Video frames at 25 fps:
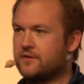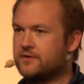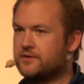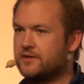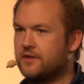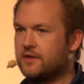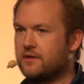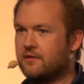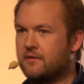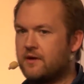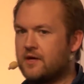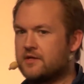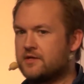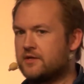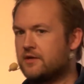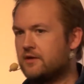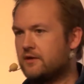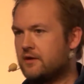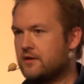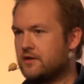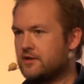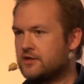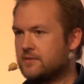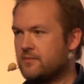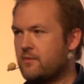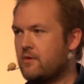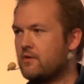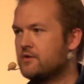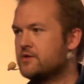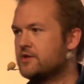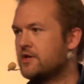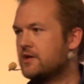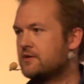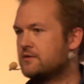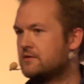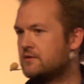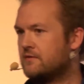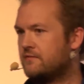cigarettes, you're going to smoke
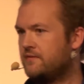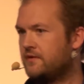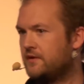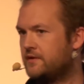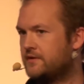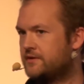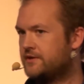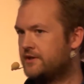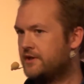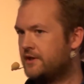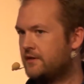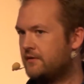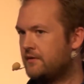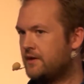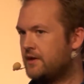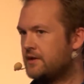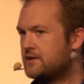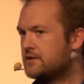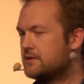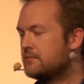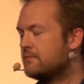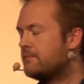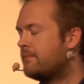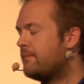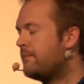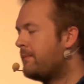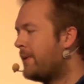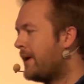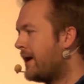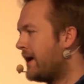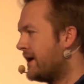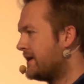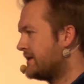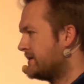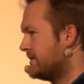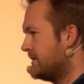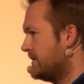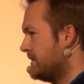Chesterfield cigarettes.
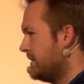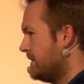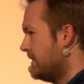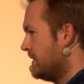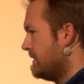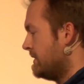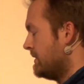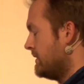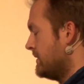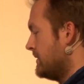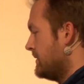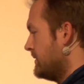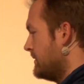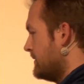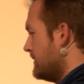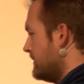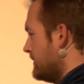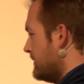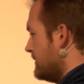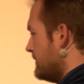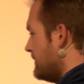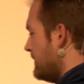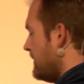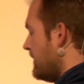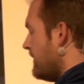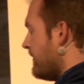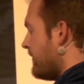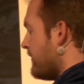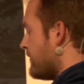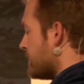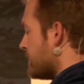But if for